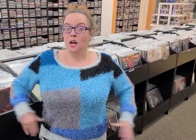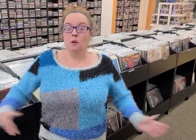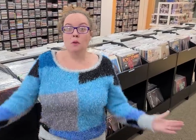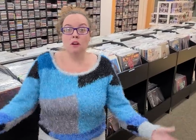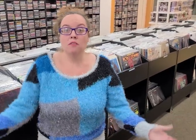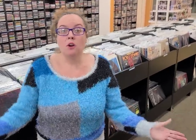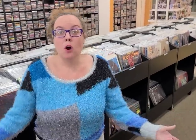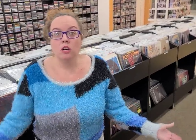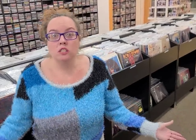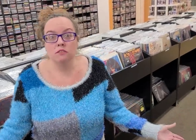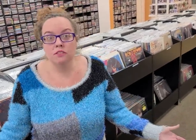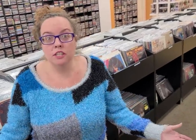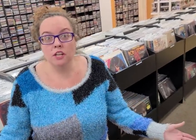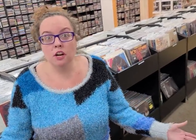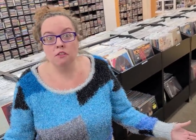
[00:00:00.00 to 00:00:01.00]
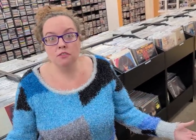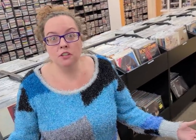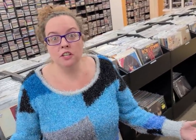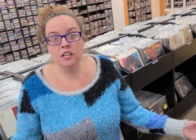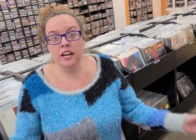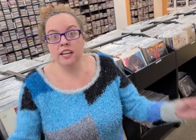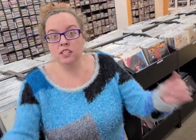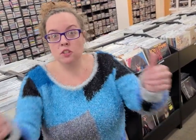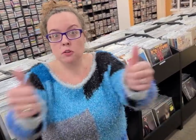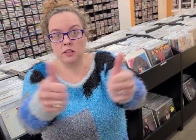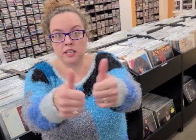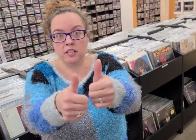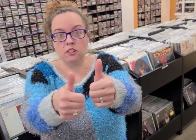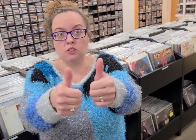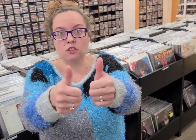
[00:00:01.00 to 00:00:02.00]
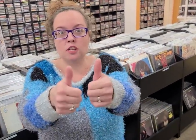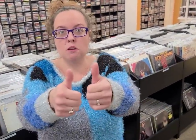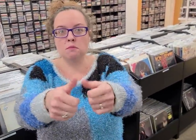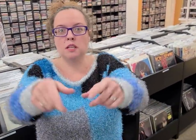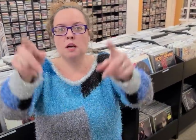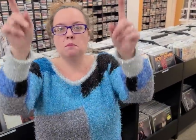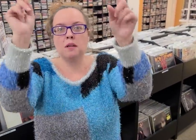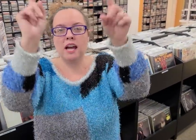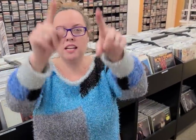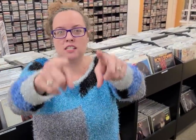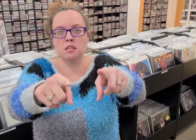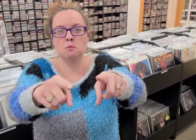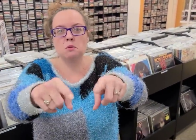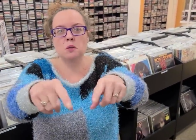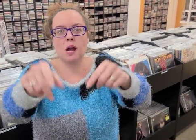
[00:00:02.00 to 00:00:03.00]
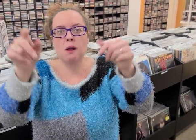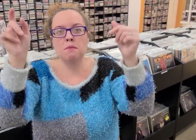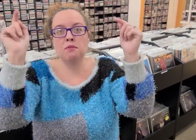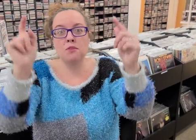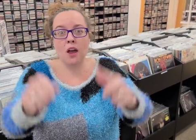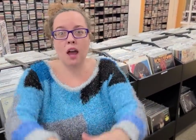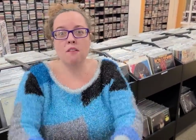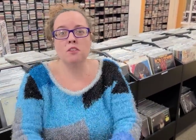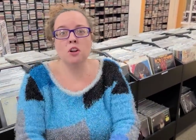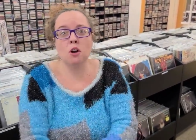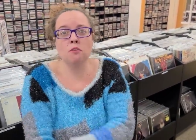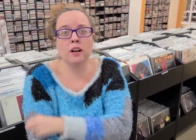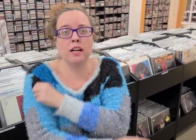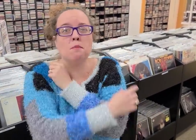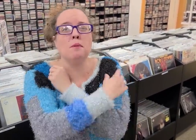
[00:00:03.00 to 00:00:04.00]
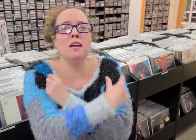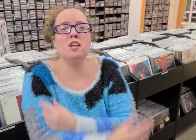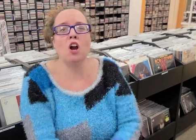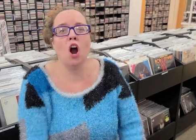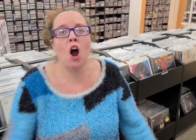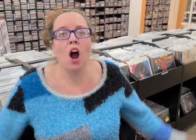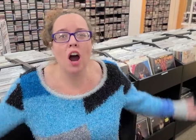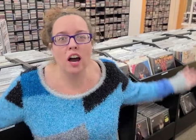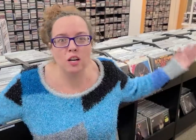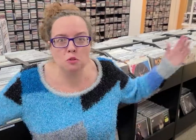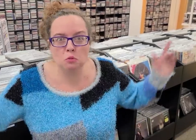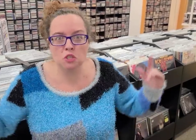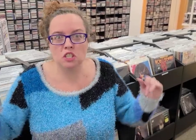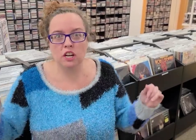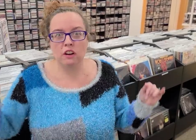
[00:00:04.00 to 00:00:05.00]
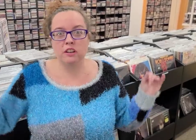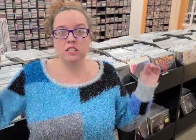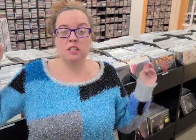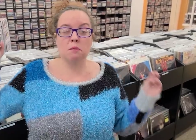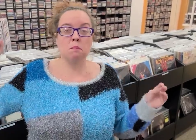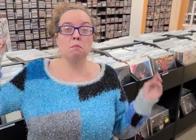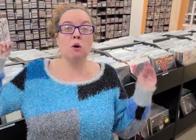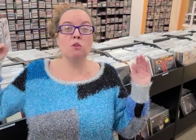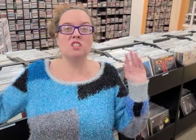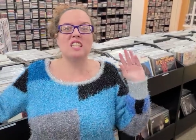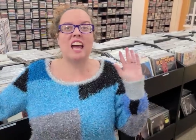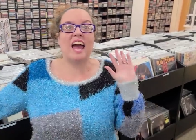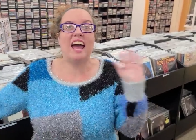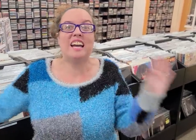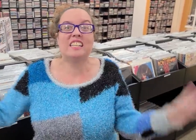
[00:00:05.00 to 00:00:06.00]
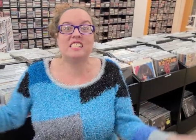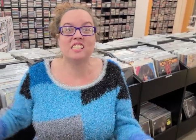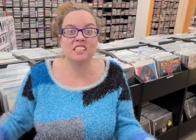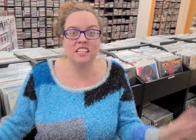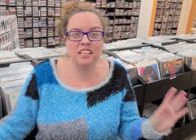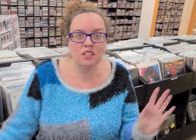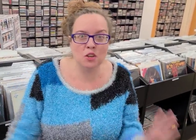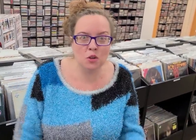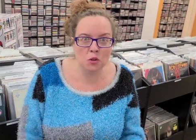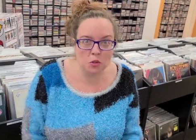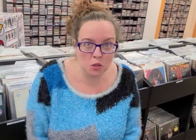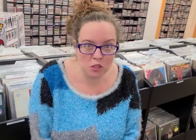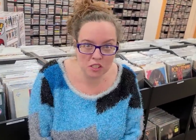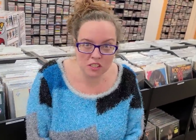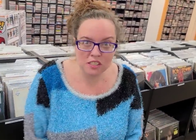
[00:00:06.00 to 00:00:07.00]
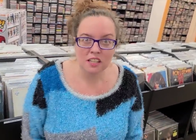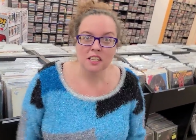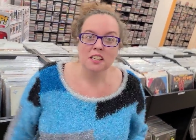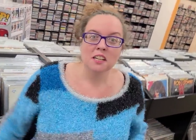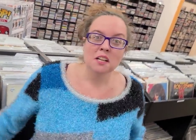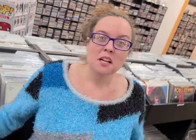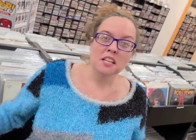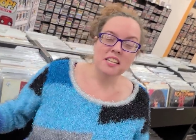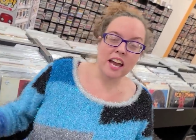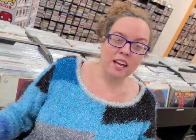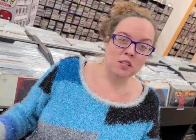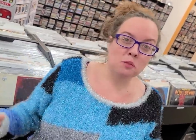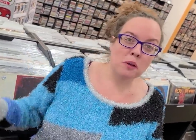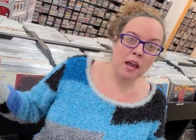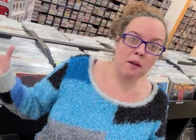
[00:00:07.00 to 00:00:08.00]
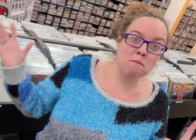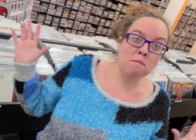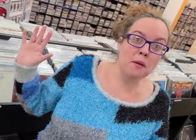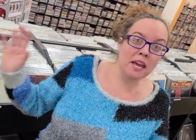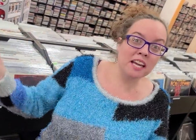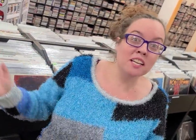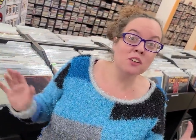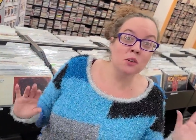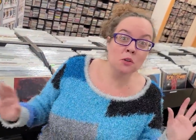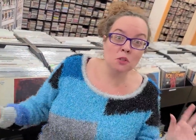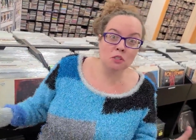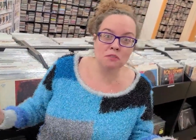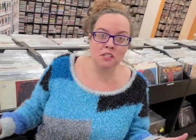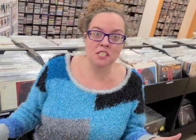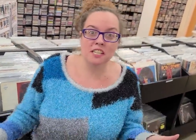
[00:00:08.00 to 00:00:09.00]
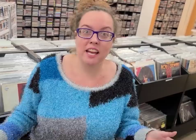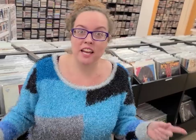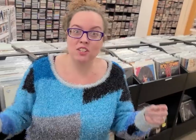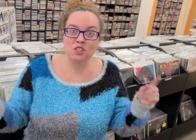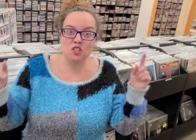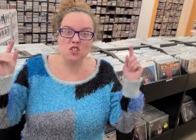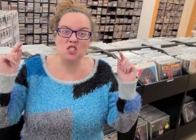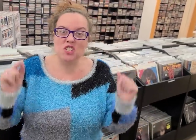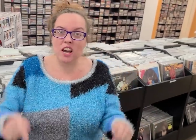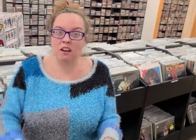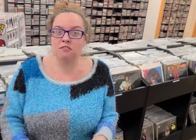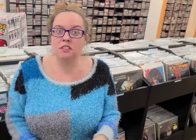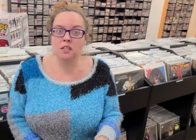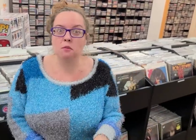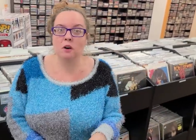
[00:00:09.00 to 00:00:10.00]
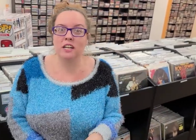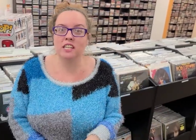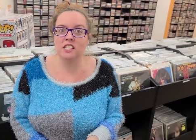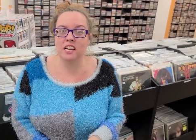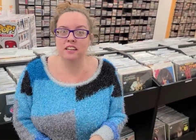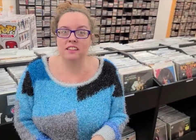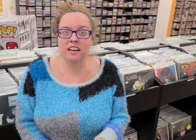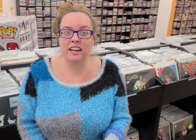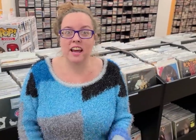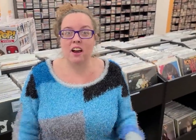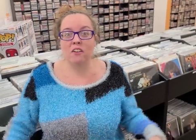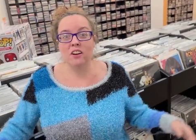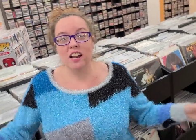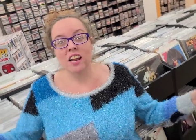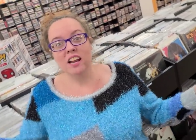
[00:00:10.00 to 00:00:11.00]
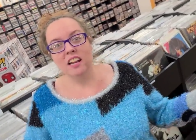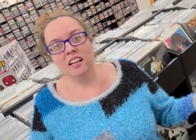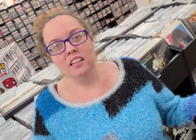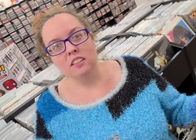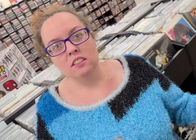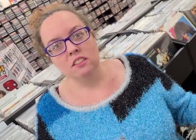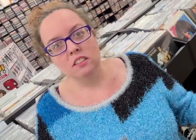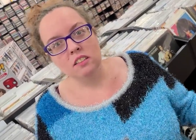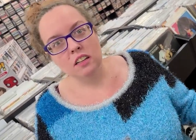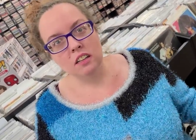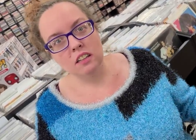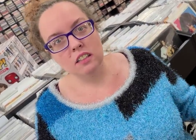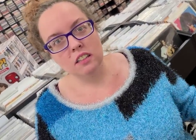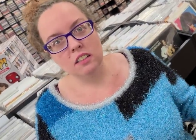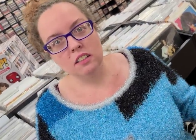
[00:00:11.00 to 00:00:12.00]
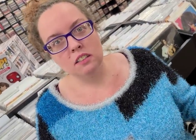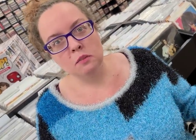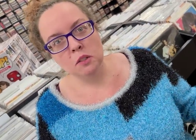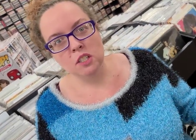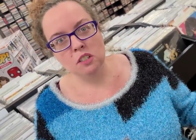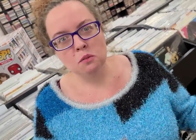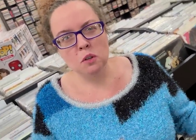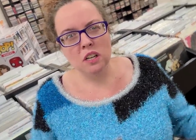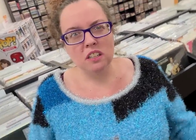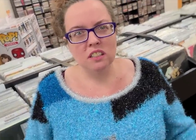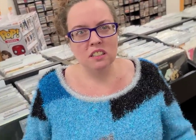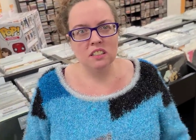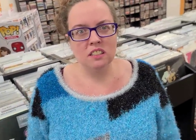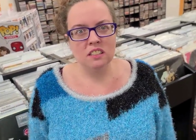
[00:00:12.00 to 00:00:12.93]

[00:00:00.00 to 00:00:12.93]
We have an awesome video for you tonight, so I need those thumbs up and subscribe if you haven't already because we're sharing some most excellent news. What? Yes, we have big news for today, so you definitely want to check that out. I'm leaving. What, what? On a jet